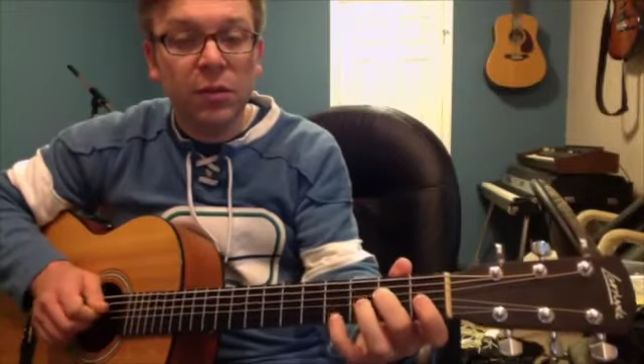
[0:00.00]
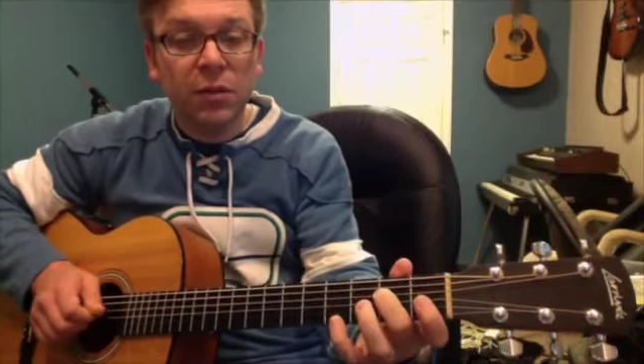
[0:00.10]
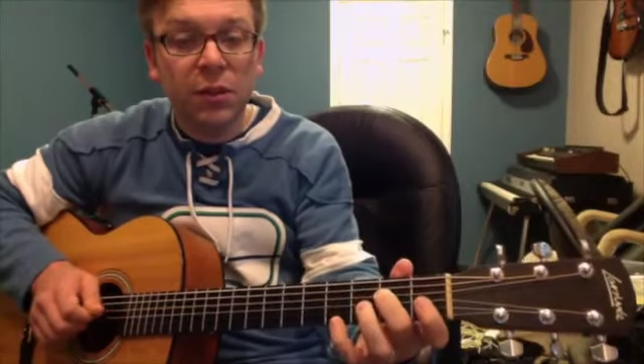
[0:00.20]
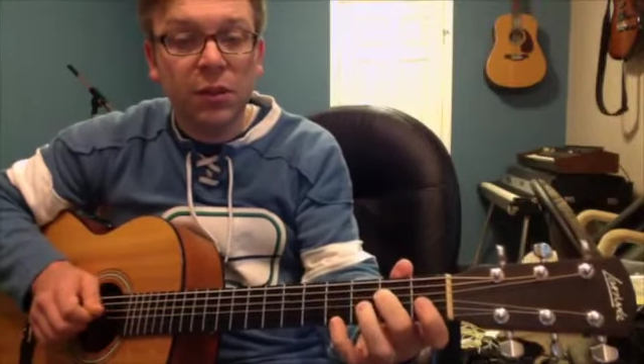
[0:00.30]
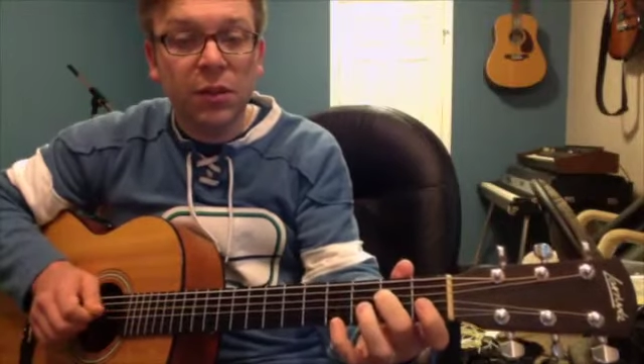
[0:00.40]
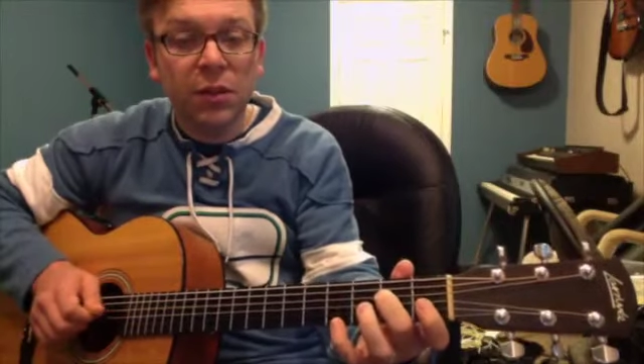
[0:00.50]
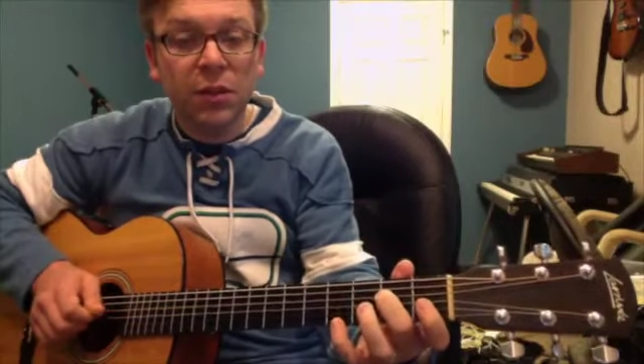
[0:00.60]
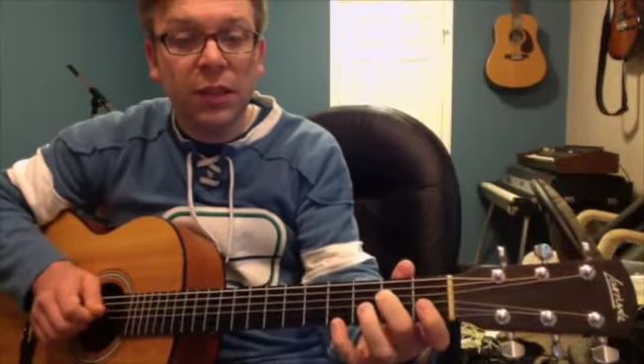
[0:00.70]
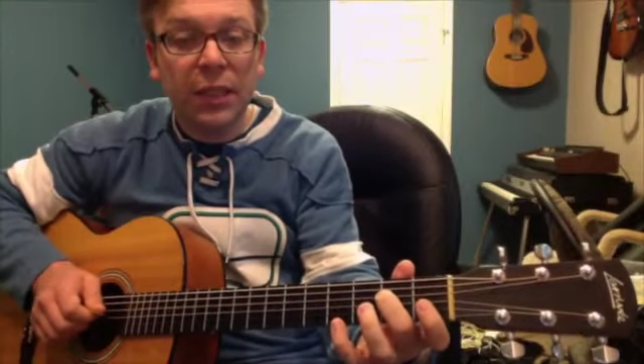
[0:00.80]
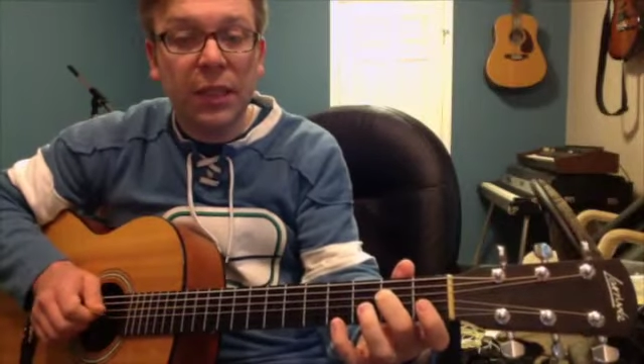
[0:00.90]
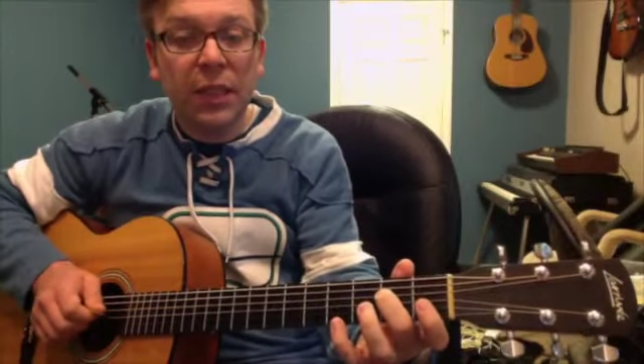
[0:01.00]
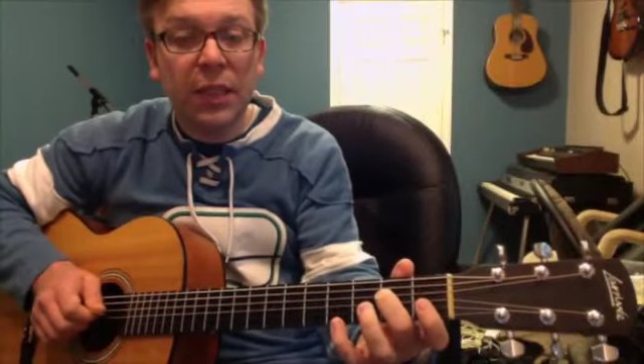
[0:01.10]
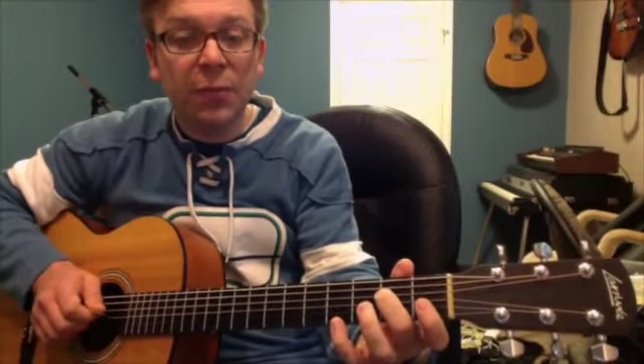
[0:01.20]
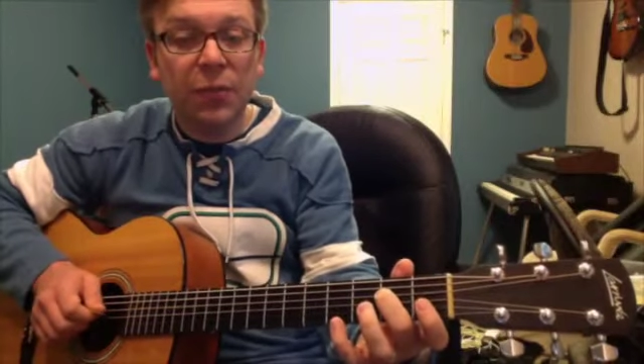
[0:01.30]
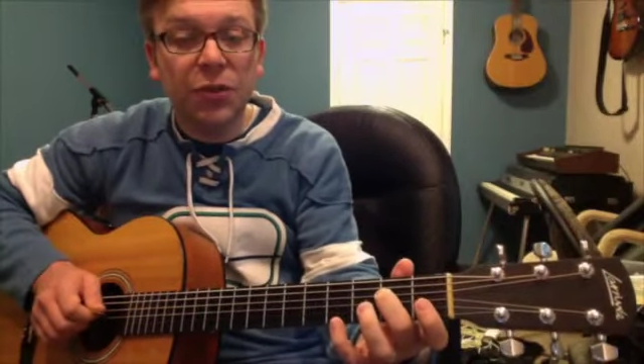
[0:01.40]
to
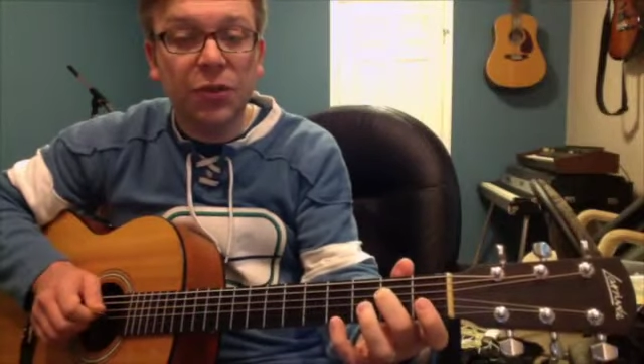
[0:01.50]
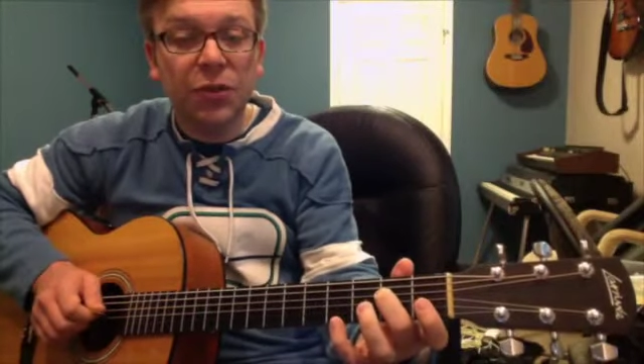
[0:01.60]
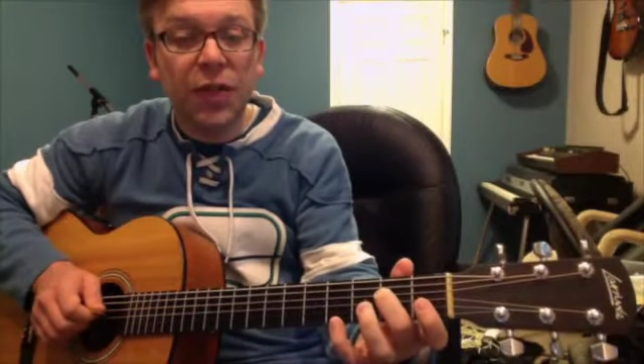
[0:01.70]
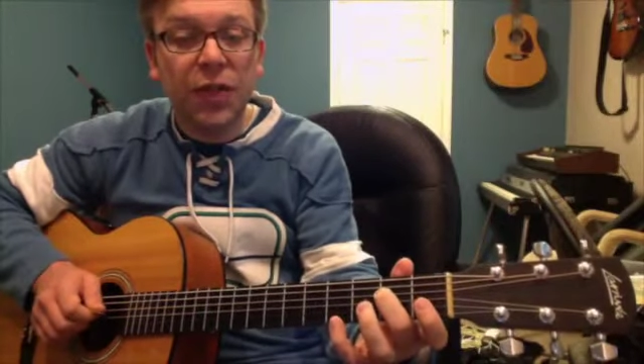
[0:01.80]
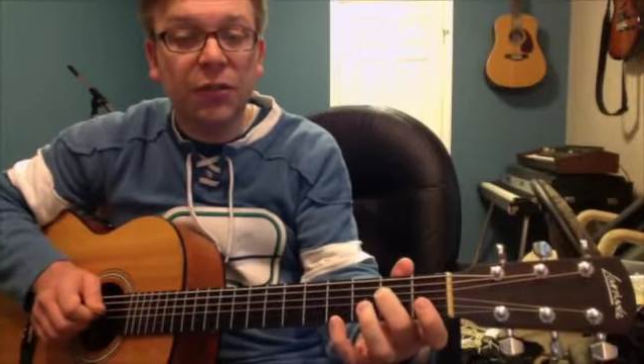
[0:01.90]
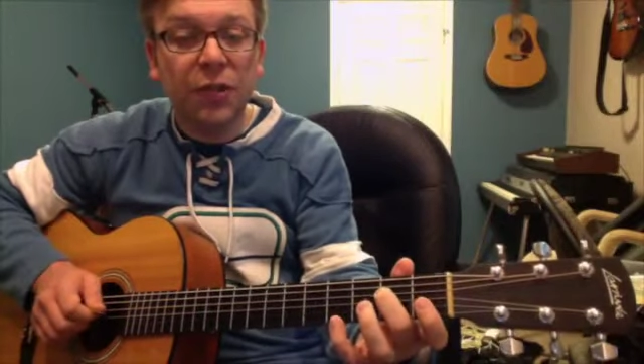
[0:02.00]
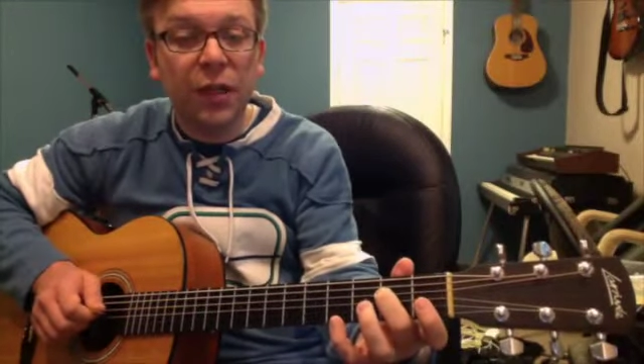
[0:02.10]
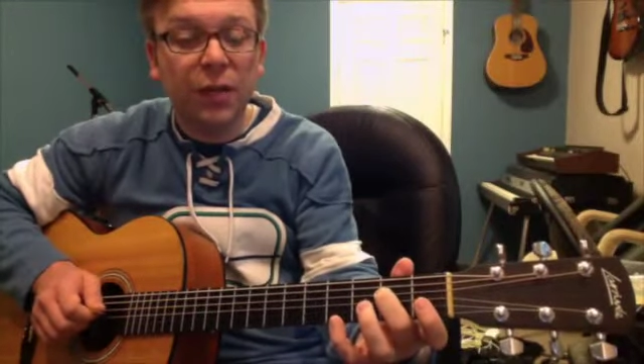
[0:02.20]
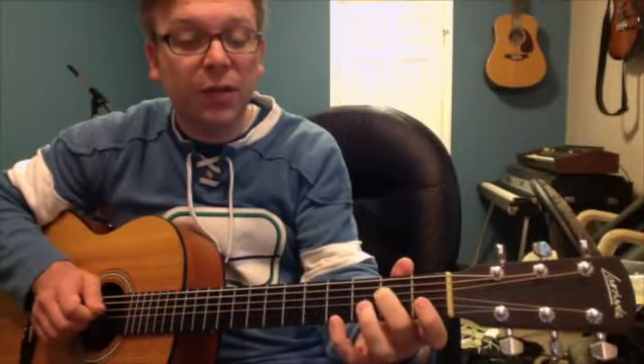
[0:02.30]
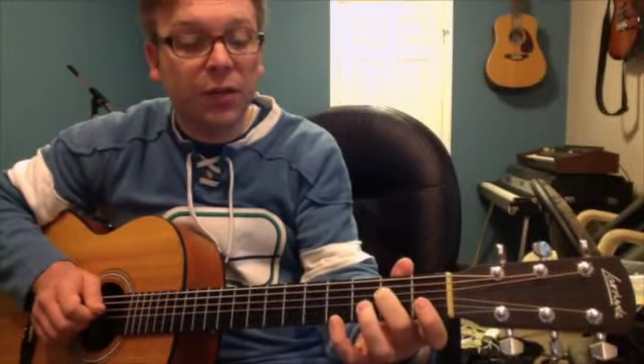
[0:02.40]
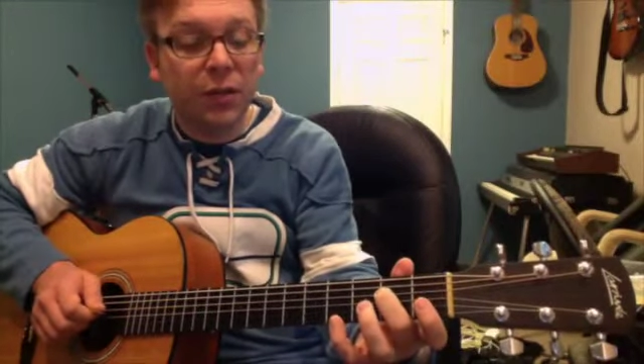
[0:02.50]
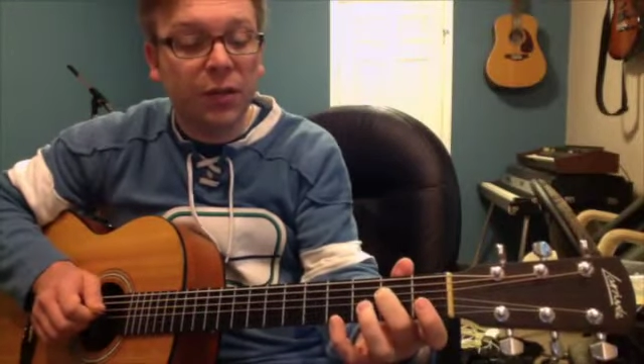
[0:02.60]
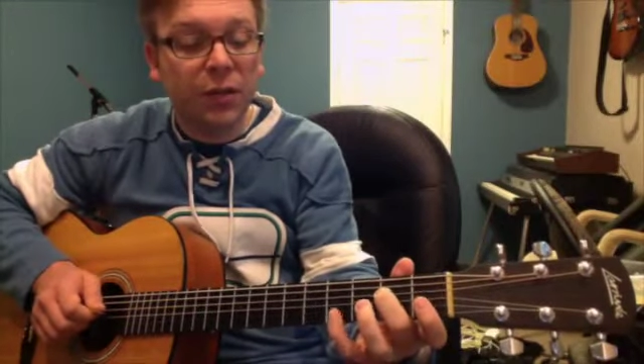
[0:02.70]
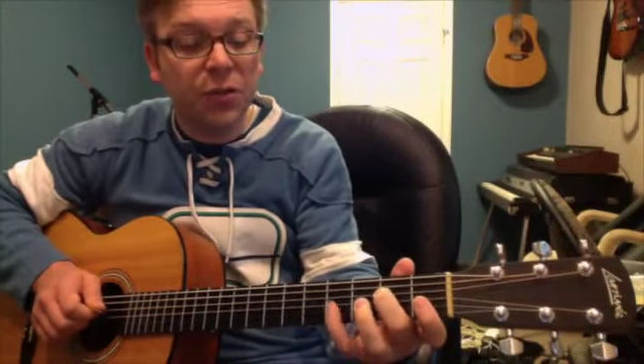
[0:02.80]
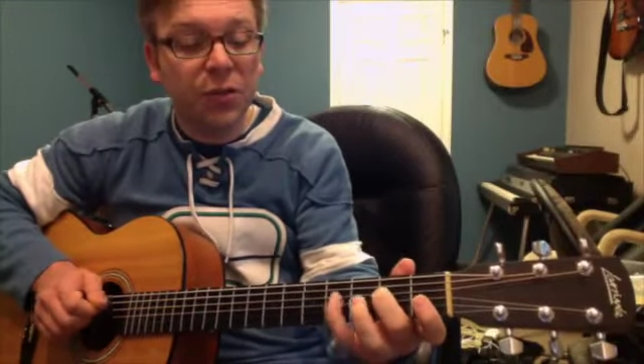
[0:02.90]
E, which is second fret on the
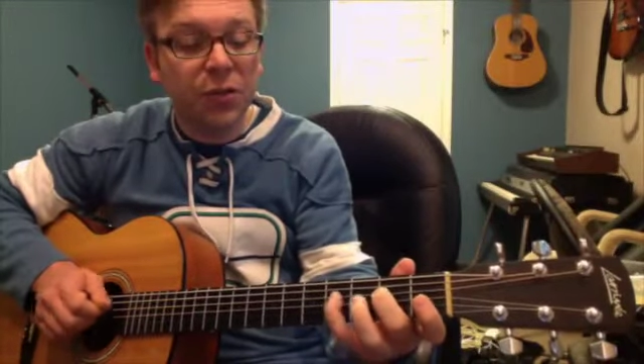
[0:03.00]
D string.